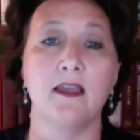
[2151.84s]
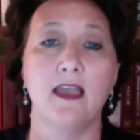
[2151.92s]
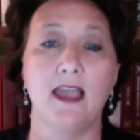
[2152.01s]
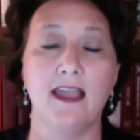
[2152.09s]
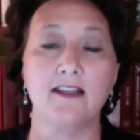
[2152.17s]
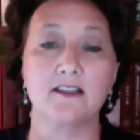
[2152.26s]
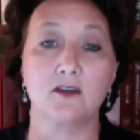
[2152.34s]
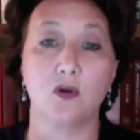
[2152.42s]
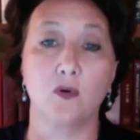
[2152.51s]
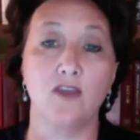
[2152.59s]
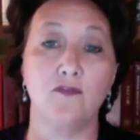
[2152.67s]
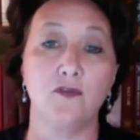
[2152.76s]
And
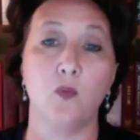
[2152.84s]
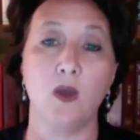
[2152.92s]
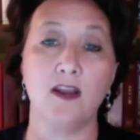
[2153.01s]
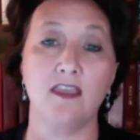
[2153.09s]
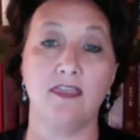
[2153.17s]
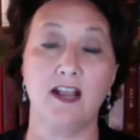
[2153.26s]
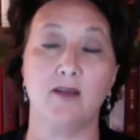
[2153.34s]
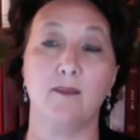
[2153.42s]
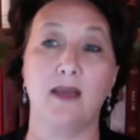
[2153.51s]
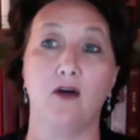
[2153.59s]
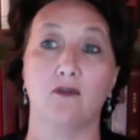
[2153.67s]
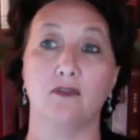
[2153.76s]
so if you want to think
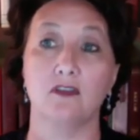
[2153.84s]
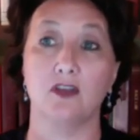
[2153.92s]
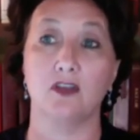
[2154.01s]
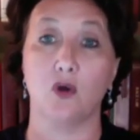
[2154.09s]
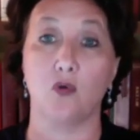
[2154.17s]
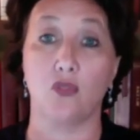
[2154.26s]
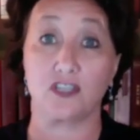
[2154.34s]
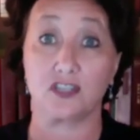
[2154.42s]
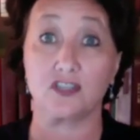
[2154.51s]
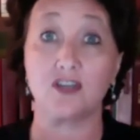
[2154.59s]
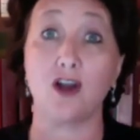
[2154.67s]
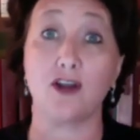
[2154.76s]
about, you know, the
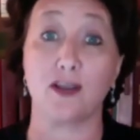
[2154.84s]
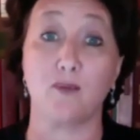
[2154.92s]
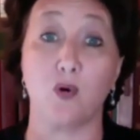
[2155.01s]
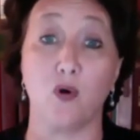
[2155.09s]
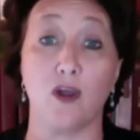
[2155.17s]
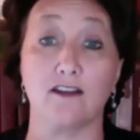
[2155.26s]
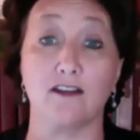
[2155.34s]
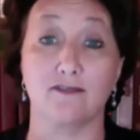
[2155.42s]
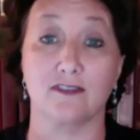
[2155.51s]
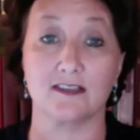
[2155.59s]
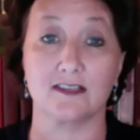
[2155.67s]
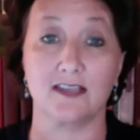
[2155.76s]
starting point
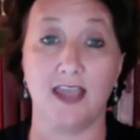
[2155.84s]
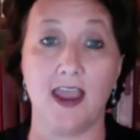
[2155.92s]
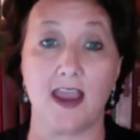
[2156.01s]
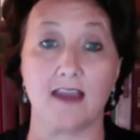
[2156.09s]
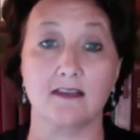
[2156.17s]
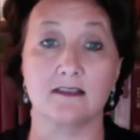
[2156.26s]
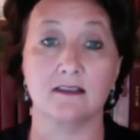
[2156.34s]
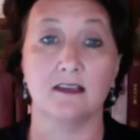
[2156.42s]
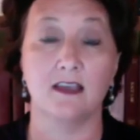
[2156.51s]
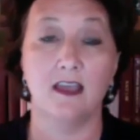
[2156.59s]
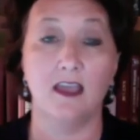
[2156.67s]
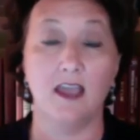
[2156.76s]
for this case,
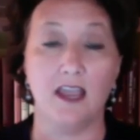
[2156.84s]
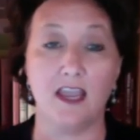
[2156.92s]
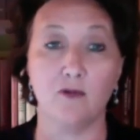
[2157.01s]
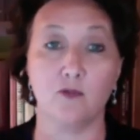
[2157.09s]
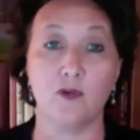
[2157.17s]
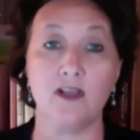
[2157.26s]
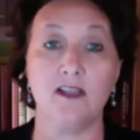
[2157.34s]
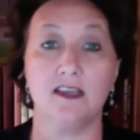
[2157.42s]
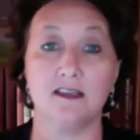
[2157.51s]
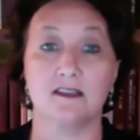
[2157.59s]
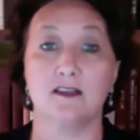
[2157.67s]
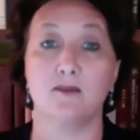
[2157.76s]
it really
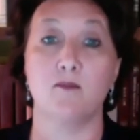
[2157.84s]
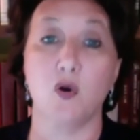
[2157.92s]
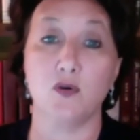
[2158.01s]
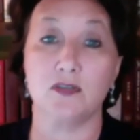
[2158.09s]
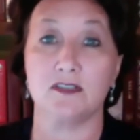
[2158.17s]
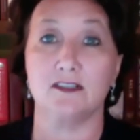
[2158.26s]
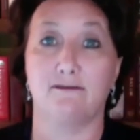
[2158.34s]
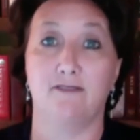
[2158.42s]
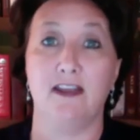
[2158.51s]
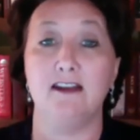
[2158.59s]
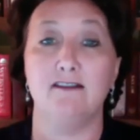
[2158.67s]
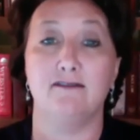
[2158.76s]
is the most
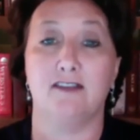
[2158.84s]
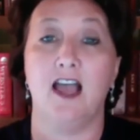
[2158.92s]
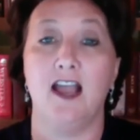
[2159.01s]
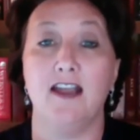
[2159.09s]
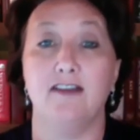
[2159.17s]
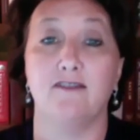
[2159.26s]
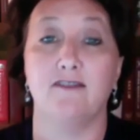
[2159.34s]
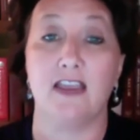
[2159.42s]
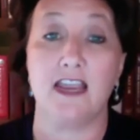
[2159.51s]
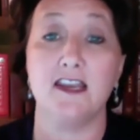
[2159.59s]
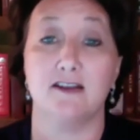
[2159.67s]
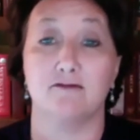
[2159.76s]
definitive kind of
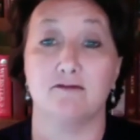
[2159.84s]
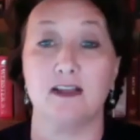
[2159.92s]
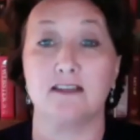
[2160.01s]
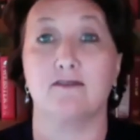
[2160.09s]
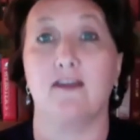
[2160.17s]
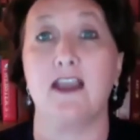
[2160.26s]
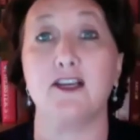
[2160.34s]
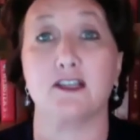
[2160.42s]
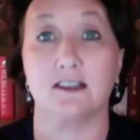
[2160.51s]
Indian reservation